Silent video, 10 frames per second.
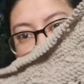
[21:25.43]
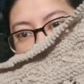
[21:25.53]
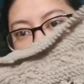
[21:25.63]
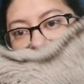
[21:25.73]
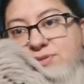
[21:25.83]

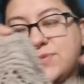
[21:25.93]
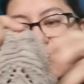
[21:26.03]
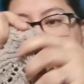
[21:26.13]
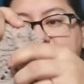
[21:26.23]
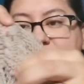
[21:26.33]
last
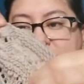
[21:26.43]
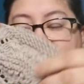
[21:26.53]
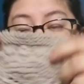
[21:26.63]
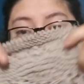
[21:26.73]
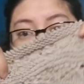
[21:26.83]
row. And as you
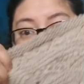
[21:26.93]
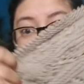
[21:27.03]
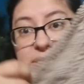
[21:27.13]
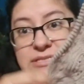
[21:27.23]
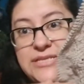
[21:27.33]
can see,
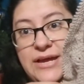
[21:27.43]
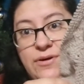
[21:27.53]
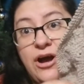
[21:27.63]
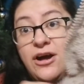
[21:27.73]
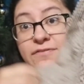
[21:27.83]
it is
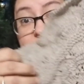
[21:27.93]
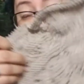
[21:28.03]
now off